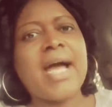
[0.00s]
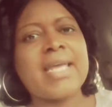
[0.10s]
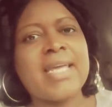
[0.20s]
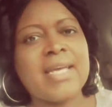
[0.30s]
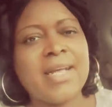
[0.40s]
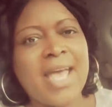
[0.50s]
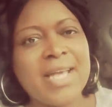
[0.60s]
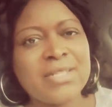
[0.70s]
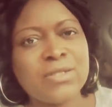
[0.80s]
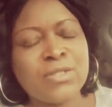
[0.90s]
I can't
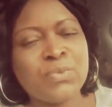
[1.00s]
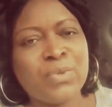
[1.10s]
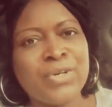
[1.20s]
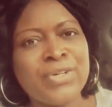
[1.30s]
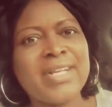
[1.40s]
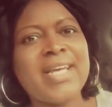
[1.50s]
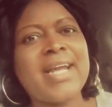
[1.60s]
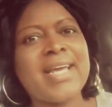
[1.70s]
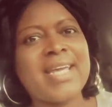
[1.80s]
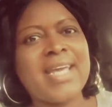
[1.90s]
add to this word
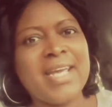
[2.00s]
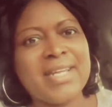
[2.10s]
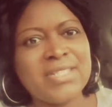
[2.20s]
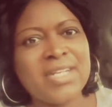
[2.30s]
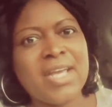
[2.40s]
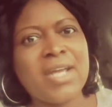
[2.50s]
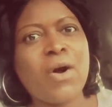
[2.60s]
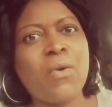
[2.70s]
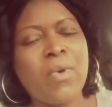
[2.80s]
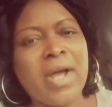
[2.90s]
and I can't take
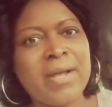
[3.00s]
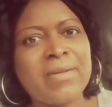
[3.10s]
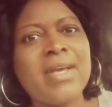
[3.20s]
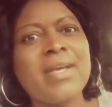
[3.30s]
away.